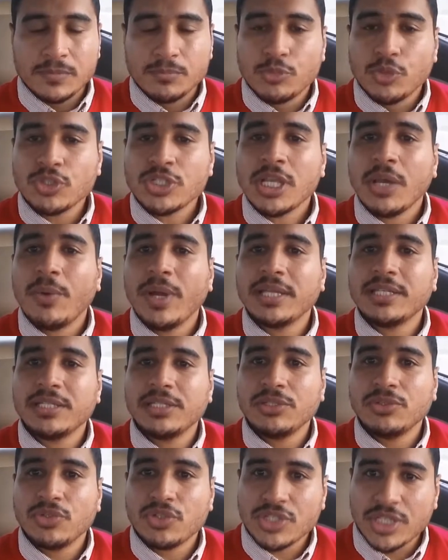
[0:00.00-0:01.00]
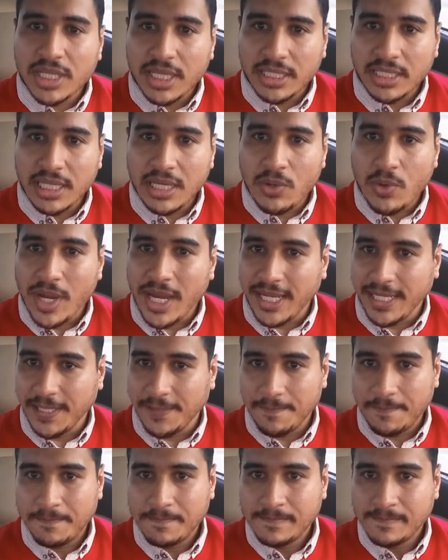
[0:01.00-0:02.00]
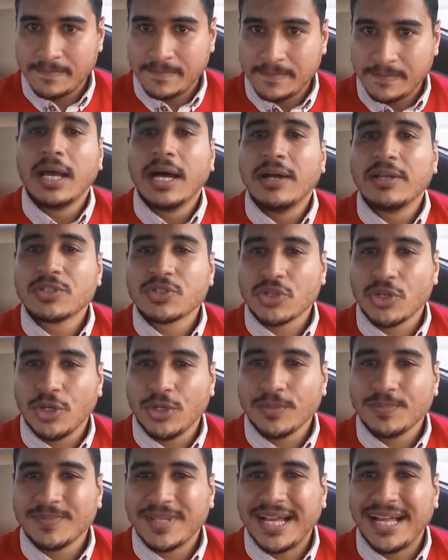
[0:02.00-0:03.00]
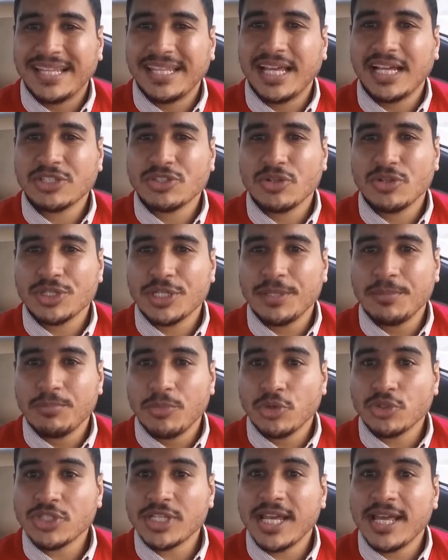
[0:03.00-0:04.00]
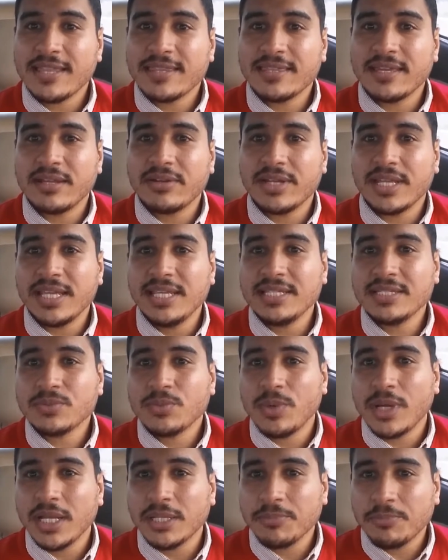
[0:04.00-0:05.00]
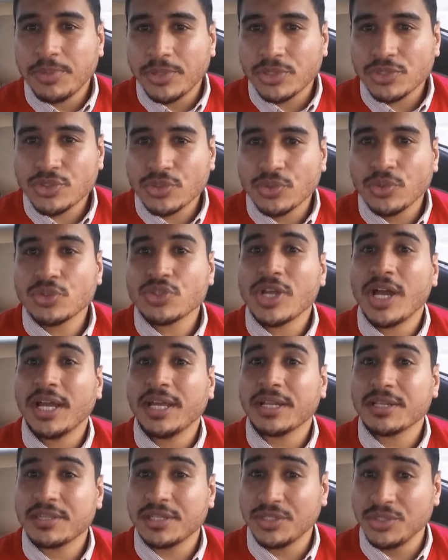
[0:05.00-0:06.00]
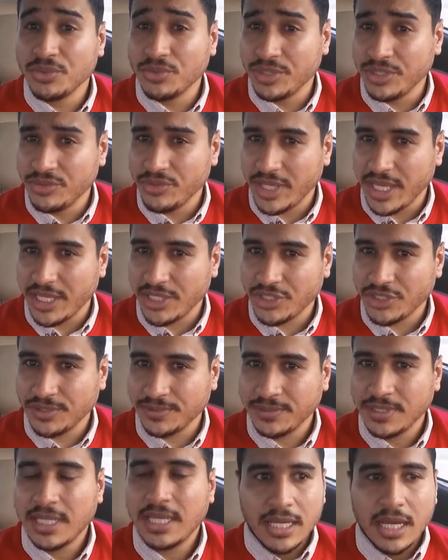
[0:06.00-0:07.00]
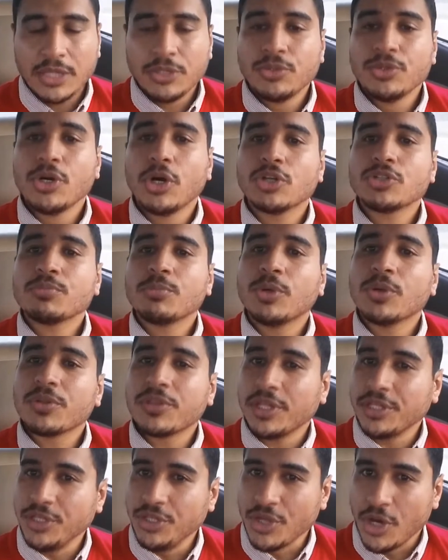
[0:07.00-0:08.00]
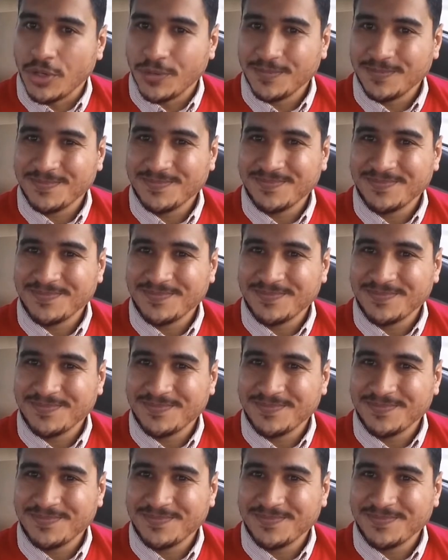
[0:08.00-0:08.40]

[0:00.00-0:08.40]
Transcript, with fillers: Musa, why didn't you say Allahu A'lam? So Allah told him, Musa, there is one person who's higher than you in education and who knows more than you know.